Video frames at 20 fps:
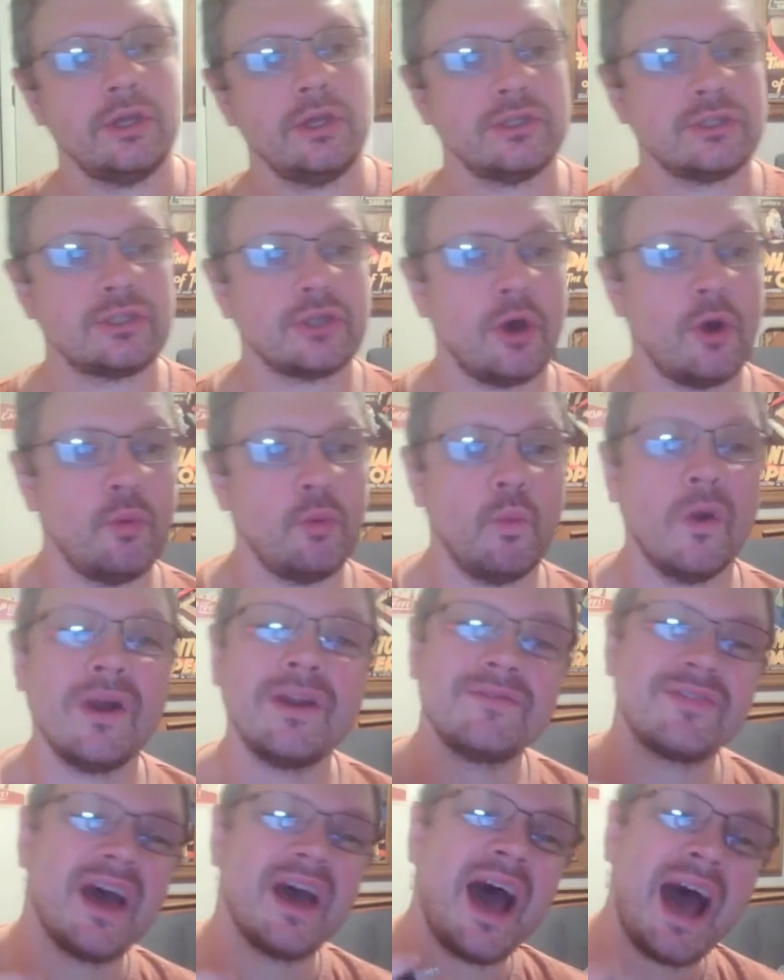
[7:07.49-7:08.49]
So one
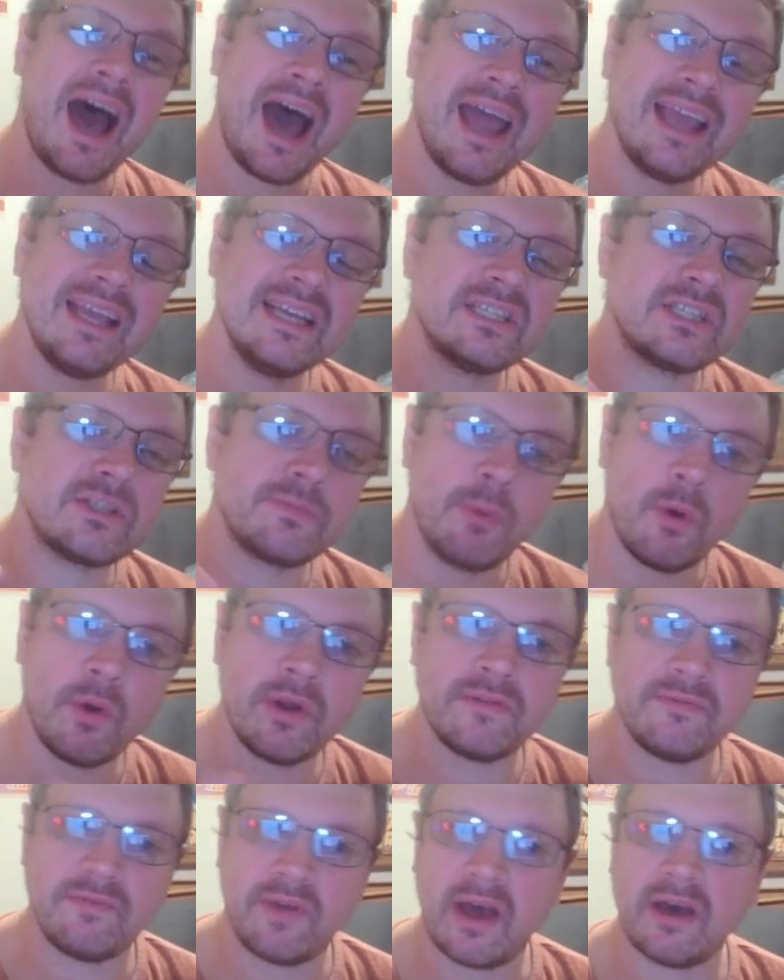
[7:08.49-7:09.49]
of the highest
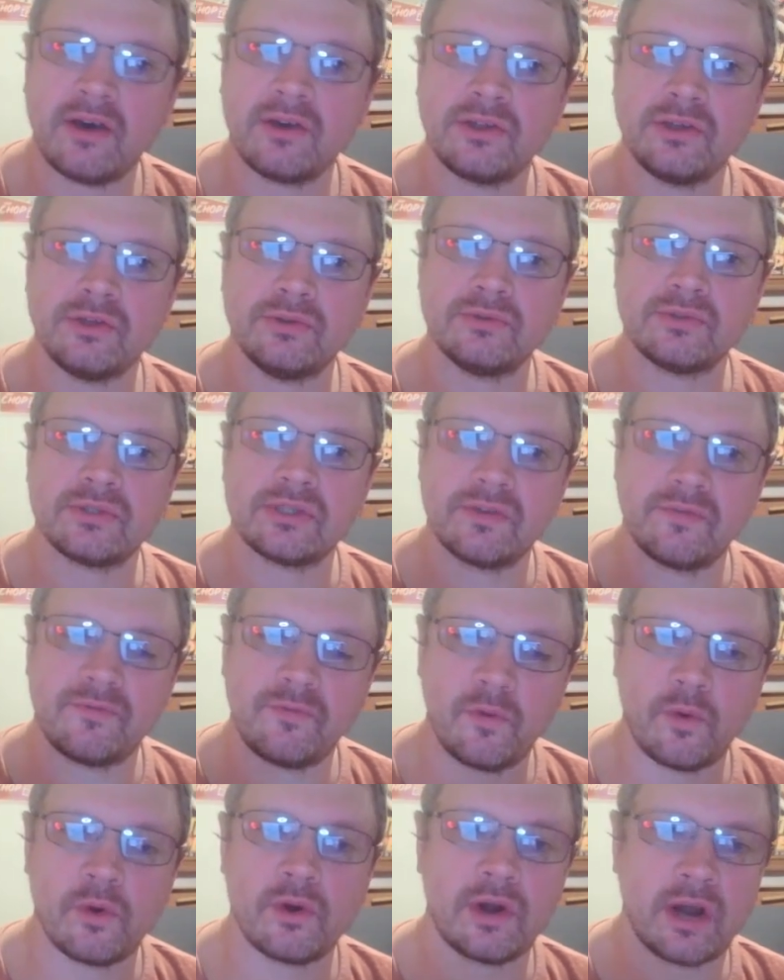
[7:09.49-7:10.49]
point values
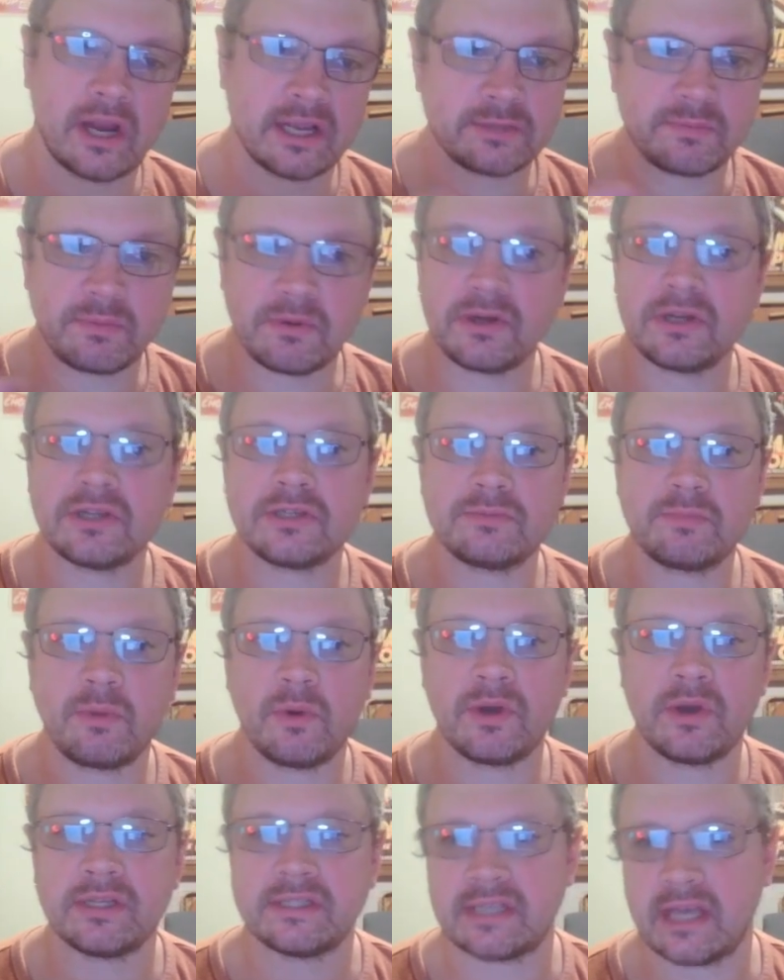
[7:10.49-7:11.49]
for experience
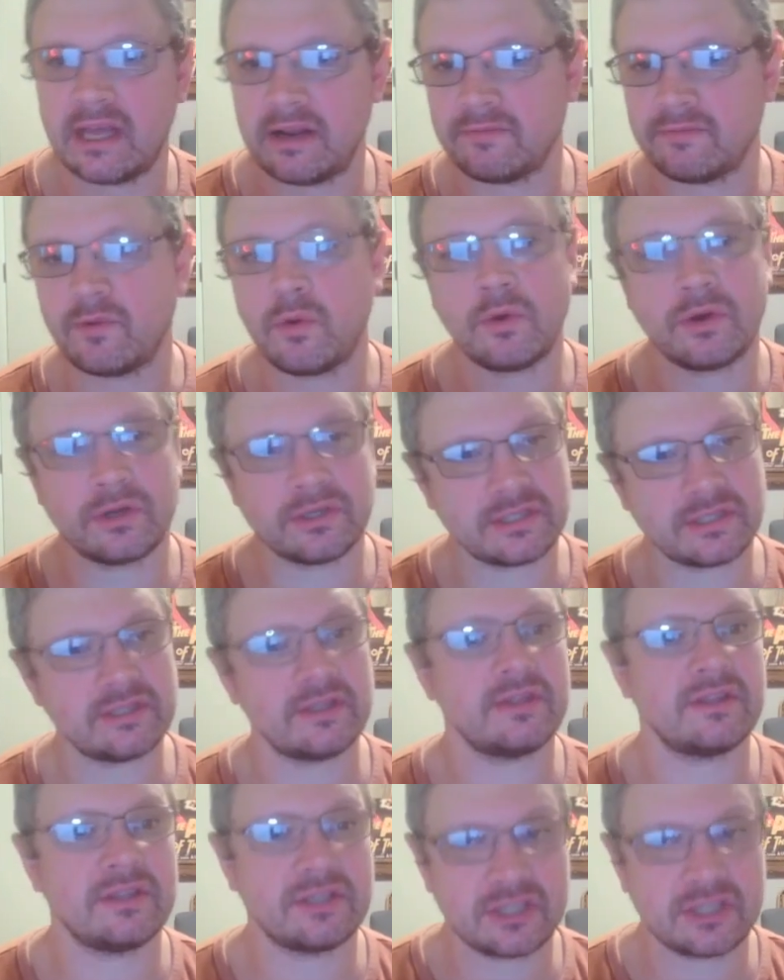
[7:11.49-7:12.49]
points, and of course
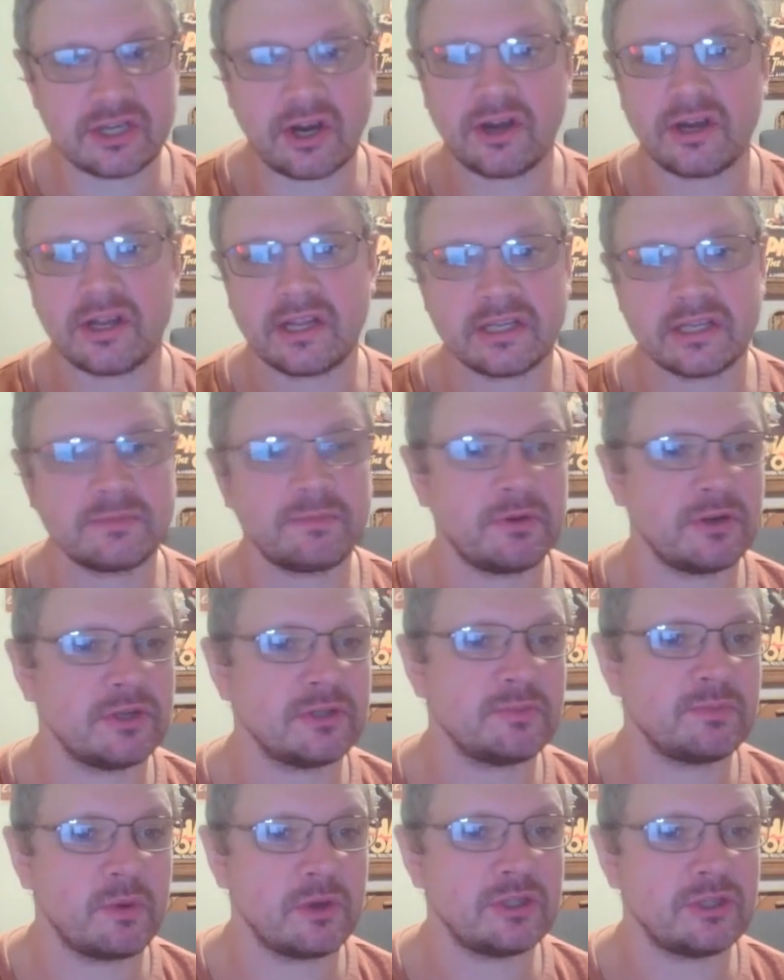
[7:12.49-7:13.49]
the starting
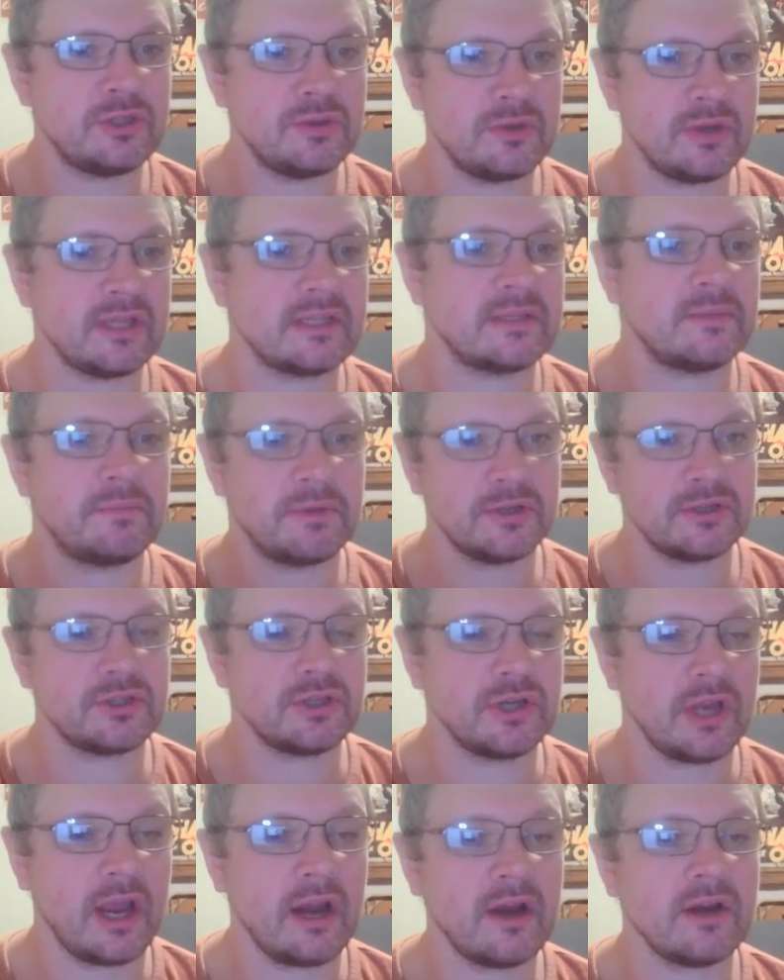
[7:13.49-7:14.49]
experience points you get to build
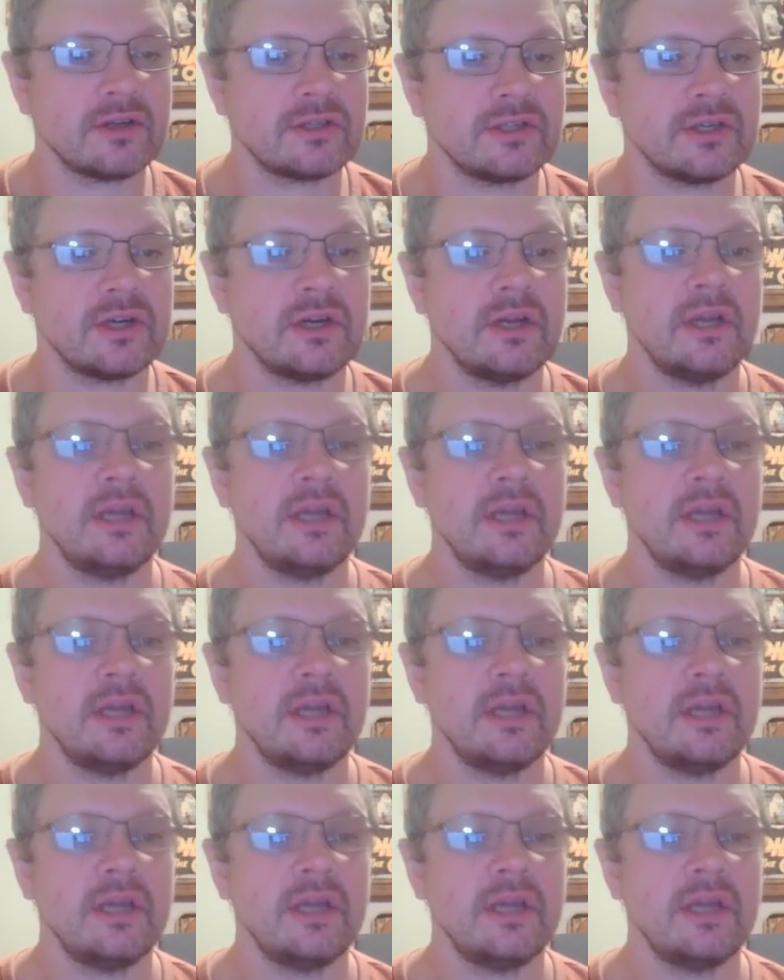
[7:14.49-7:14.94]
your character,